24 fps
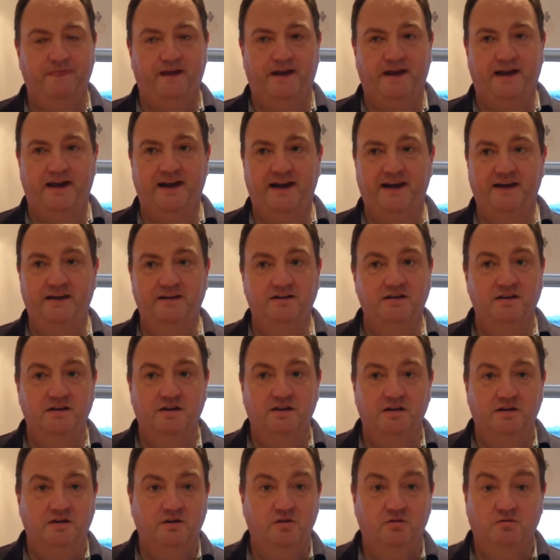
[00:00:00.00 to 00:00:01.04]
And,
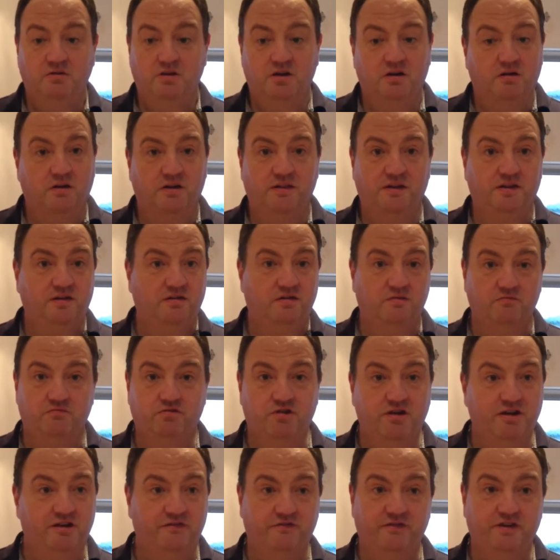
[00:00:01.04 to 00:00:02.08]
you know, I think it's a
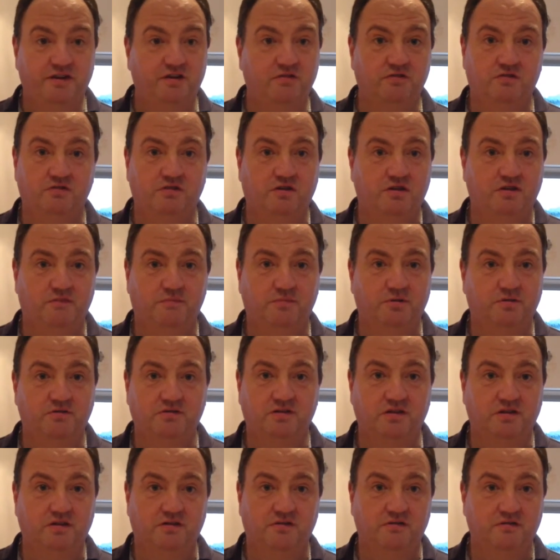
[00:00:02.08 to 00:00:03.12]
really, really good night at
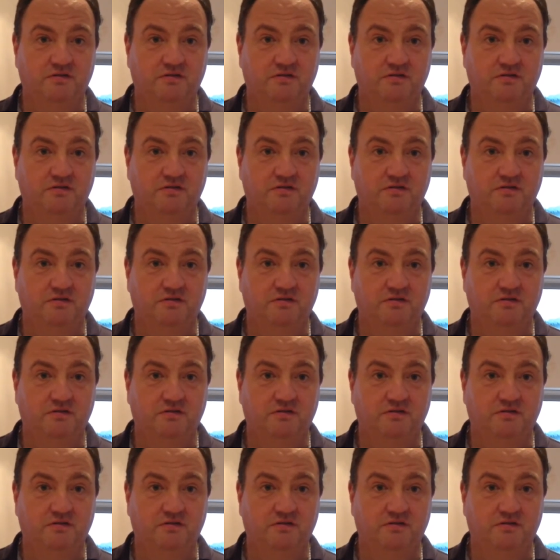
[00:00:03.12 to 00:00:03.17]
boxing.